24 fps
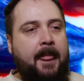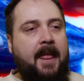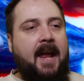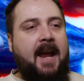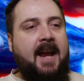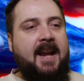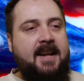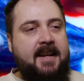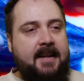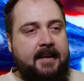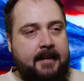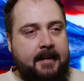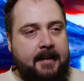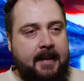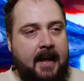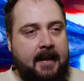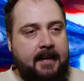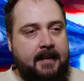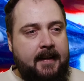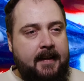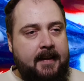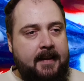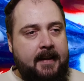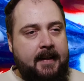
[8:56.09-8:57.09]
a
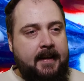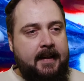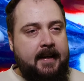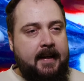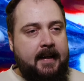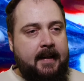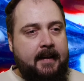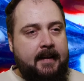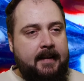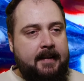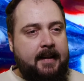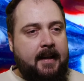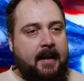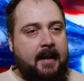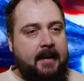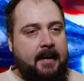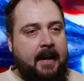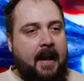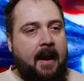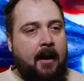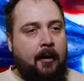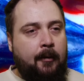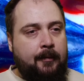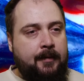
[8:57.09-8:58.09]
necessity is
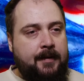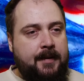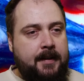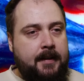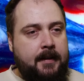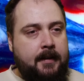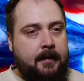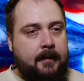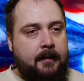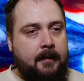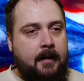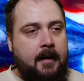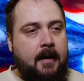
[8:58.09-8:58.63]
announced,